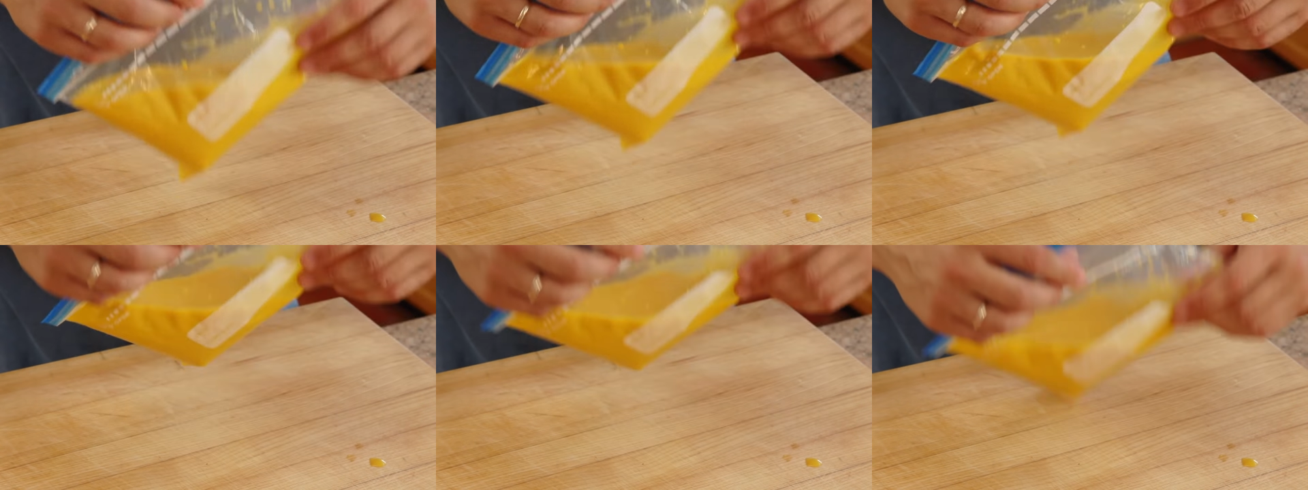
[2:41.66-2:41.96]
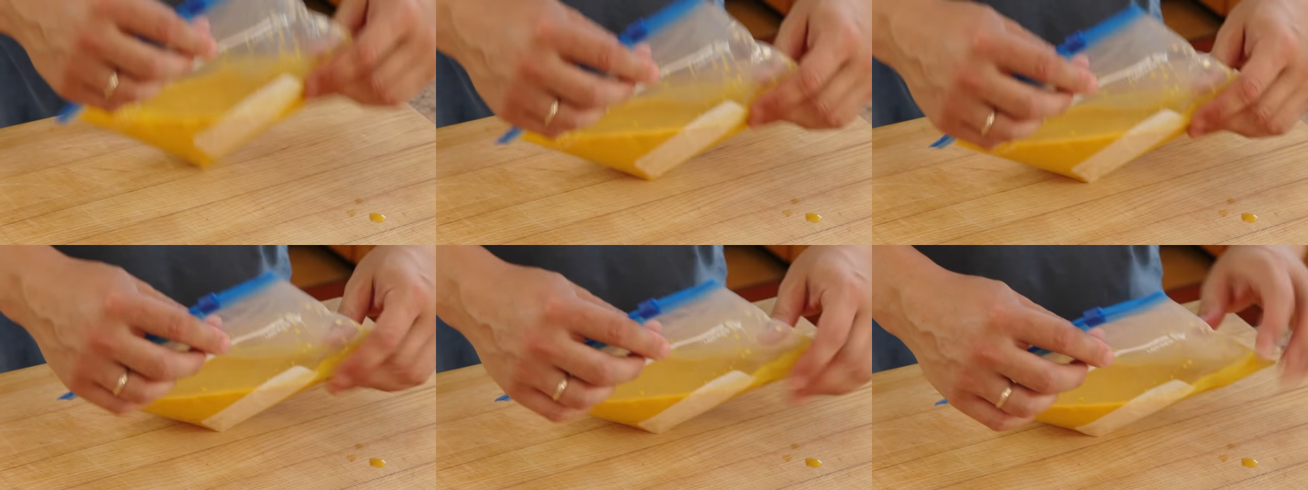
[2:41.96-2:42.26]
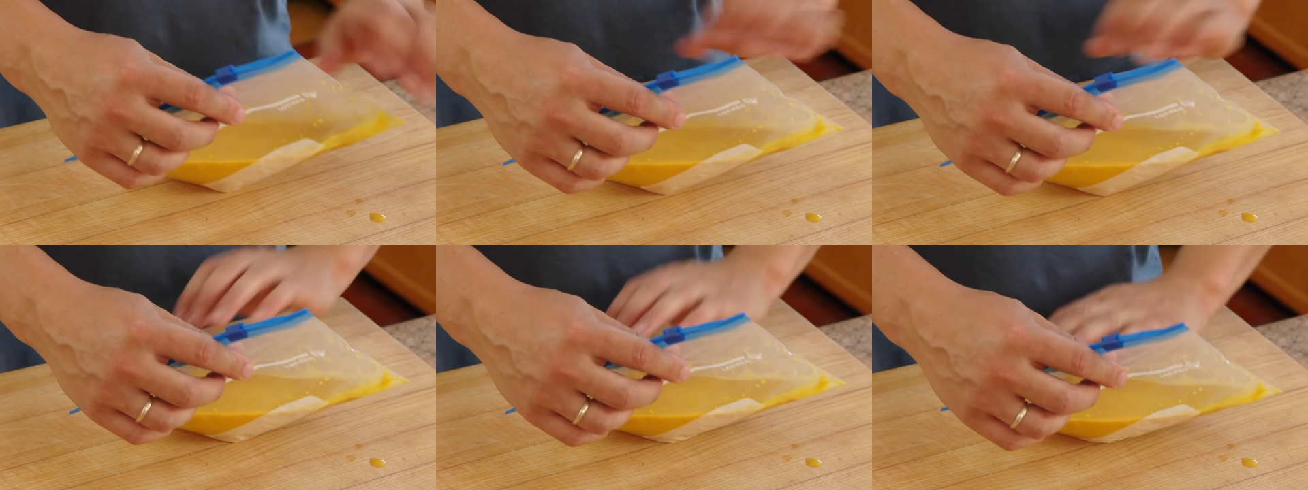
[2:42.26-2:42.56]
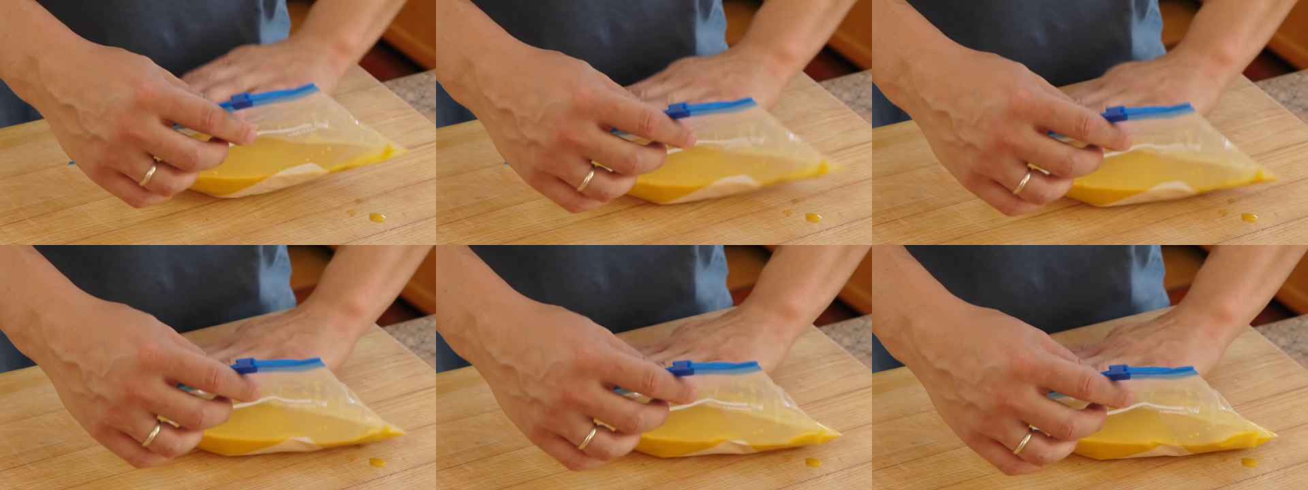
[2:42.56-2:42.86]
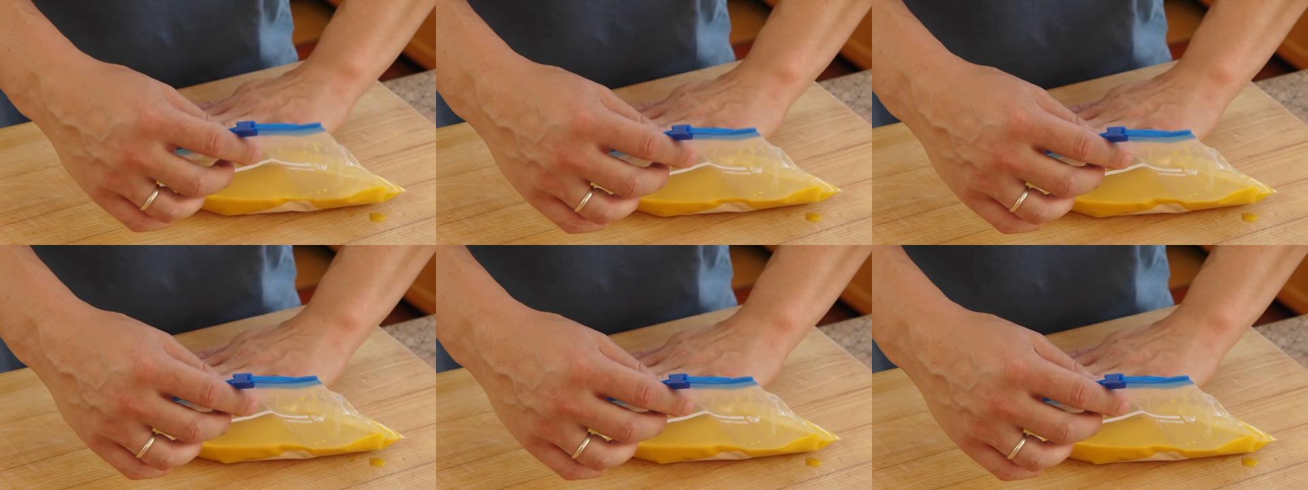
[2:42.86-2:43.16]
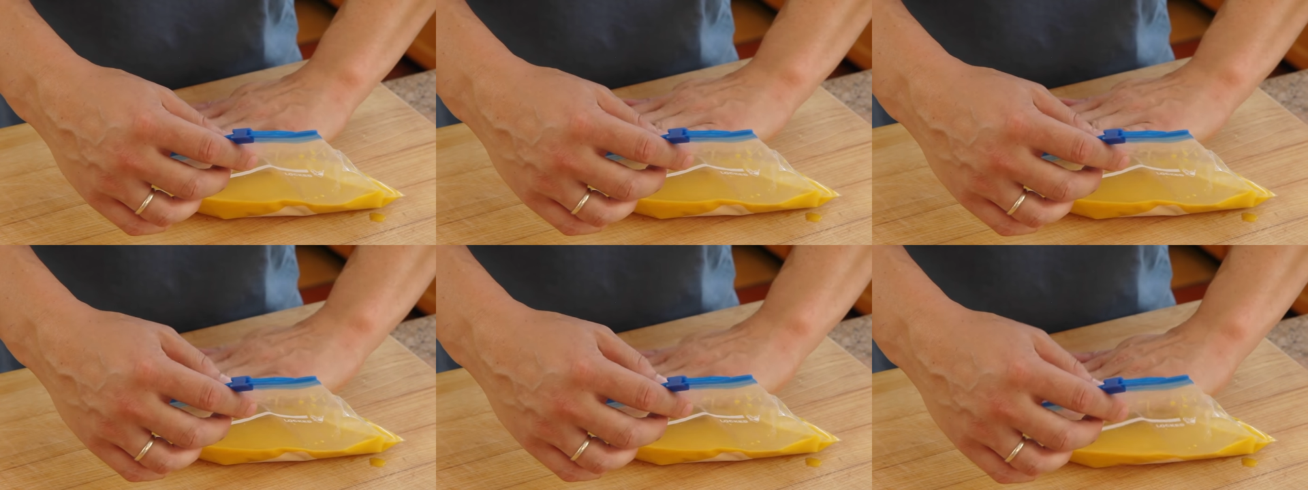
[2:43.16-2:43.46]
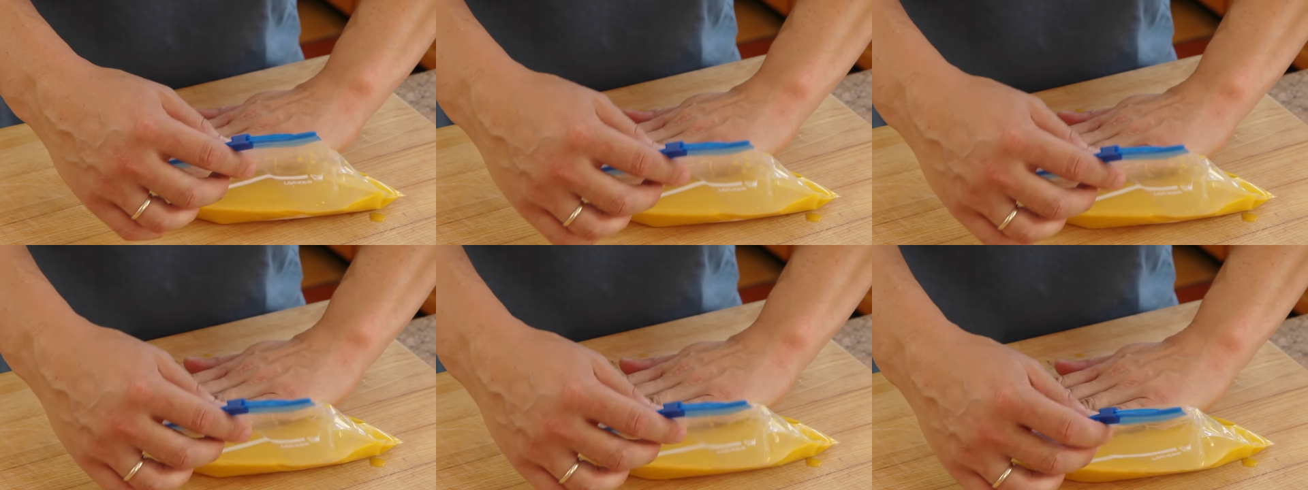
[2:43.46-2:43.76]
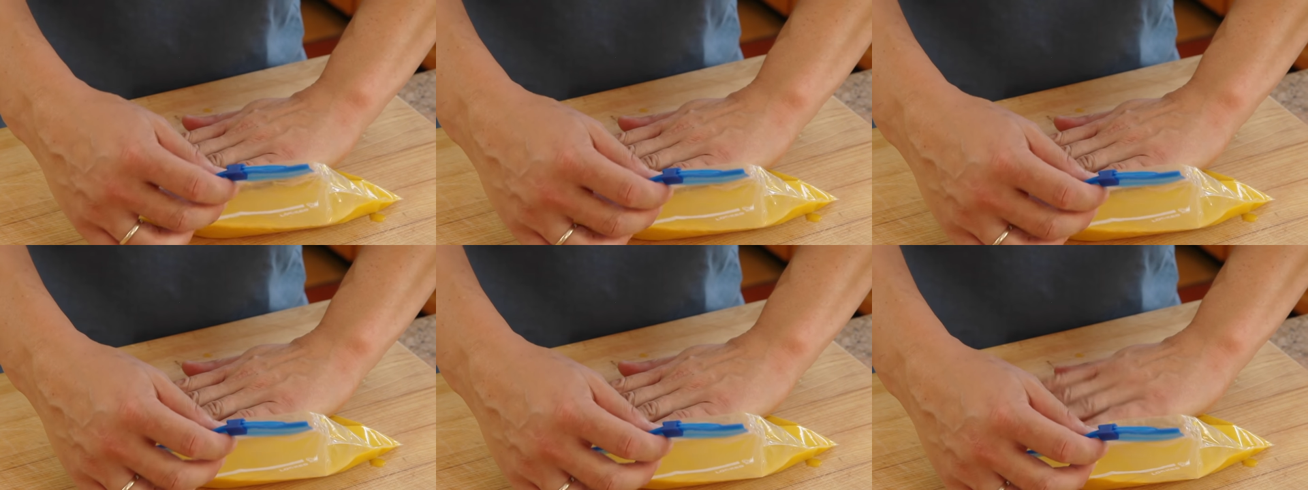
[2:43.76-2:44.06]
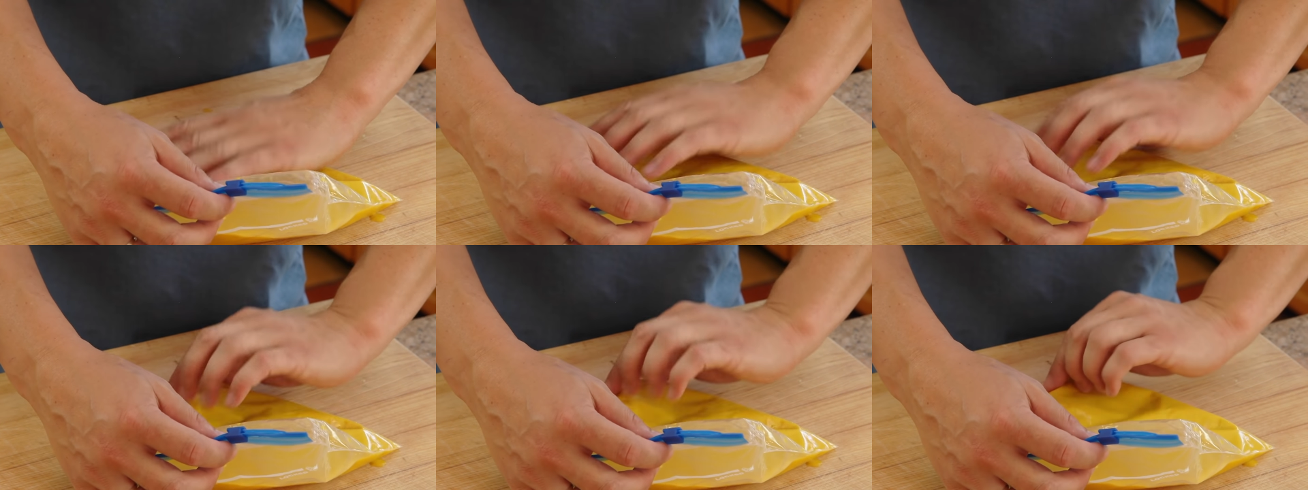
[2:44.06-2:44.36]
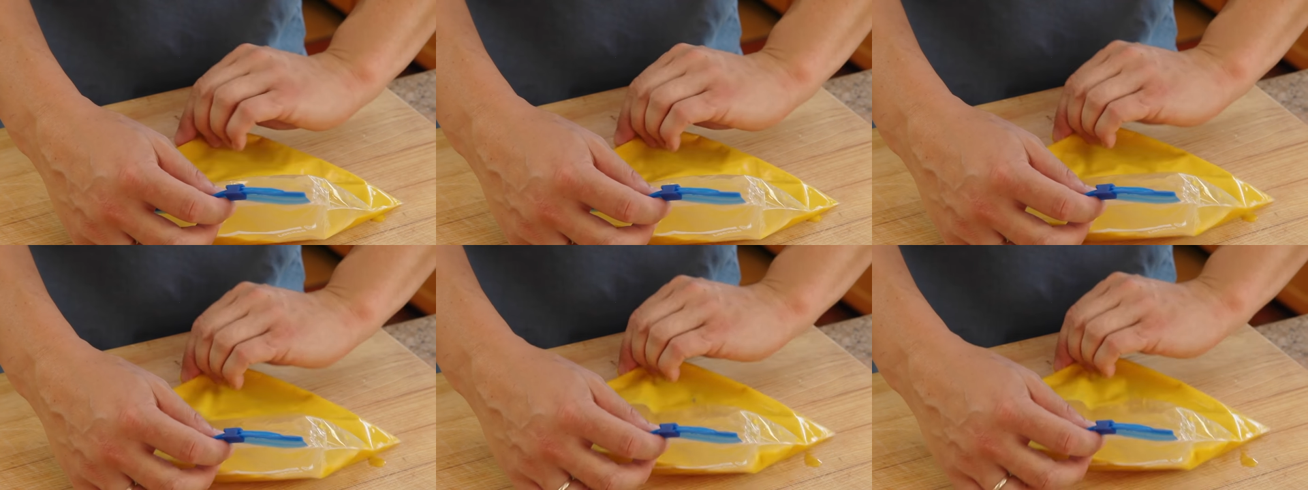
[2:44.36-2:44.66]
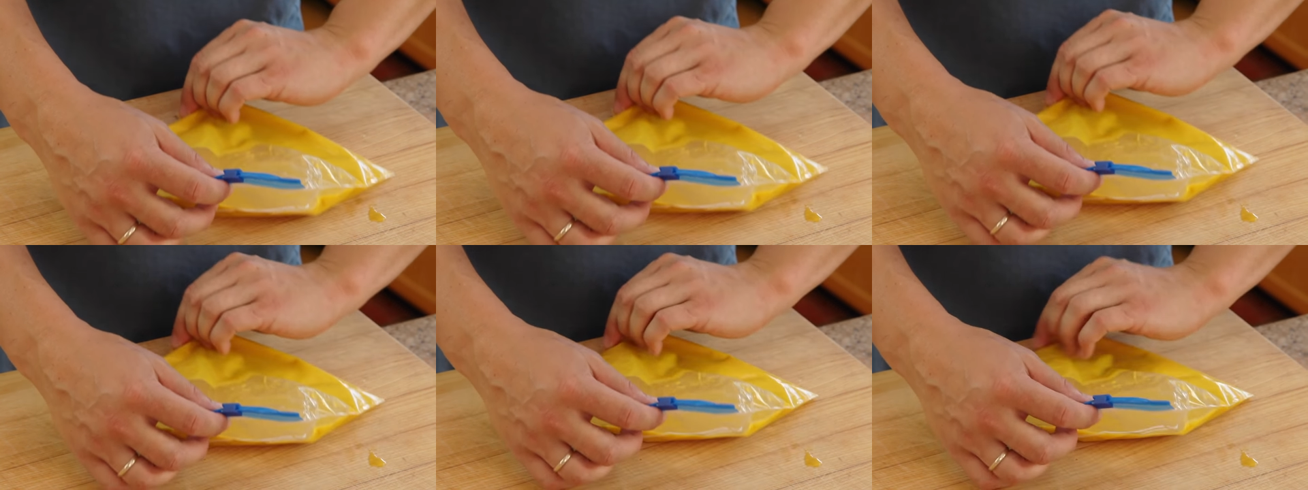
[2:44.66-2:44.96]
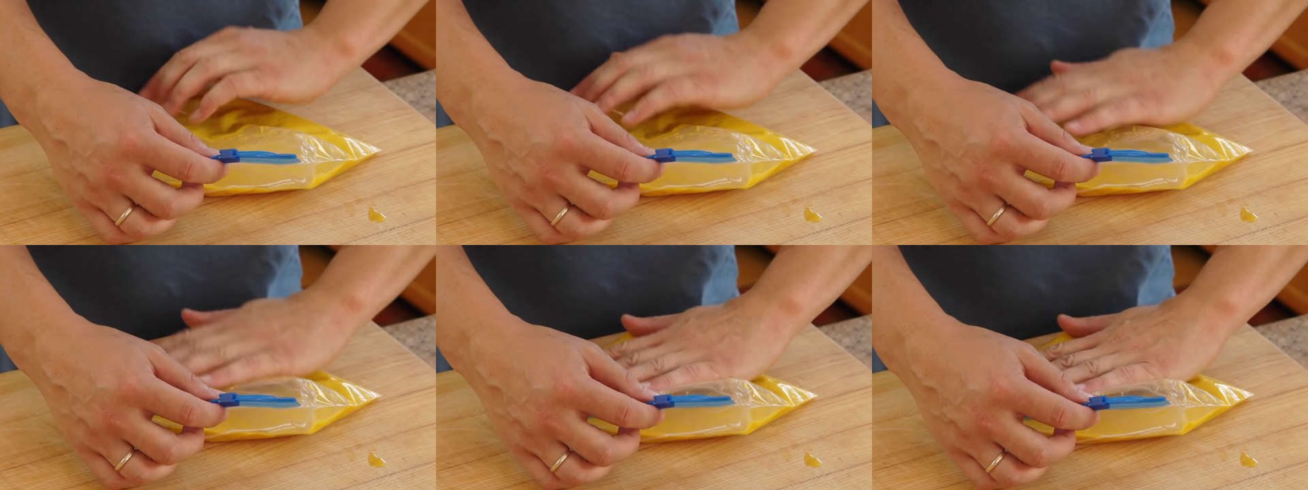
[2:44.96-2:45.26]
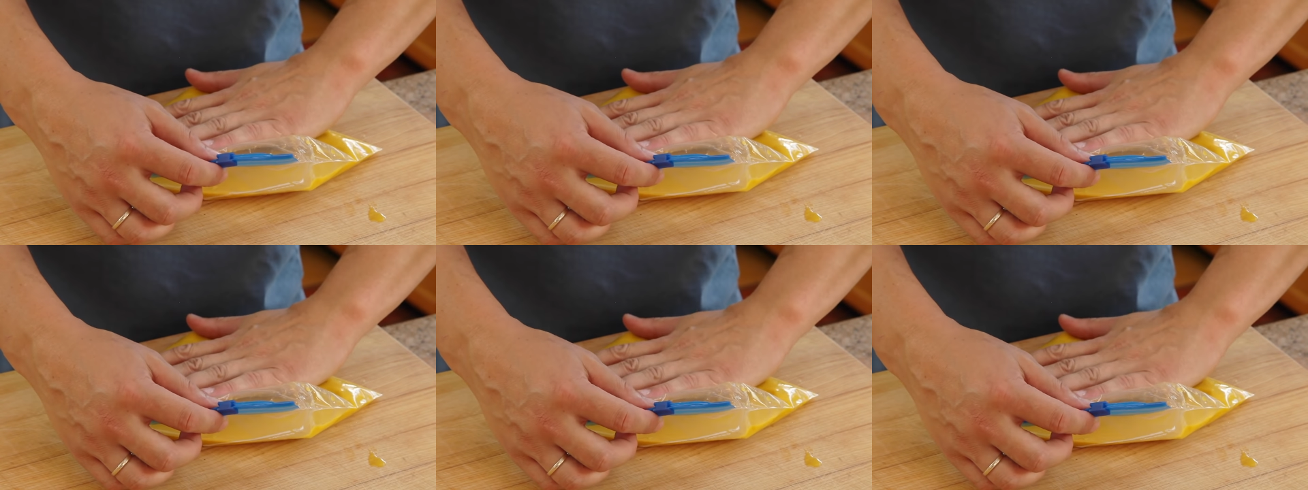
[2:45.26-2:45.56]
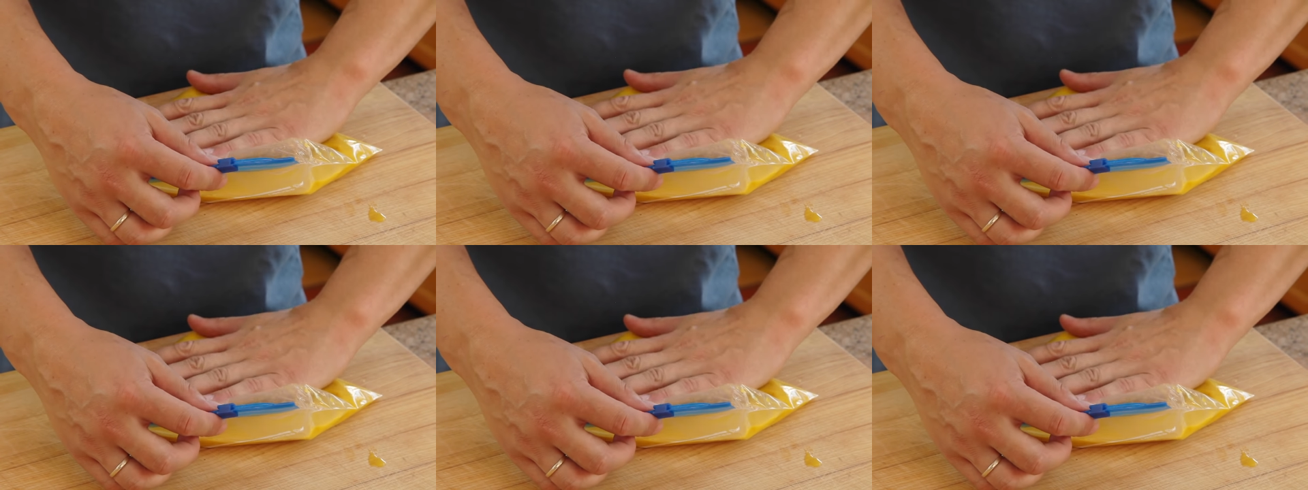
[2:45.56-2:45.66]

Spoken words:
[unreadable: no face in view]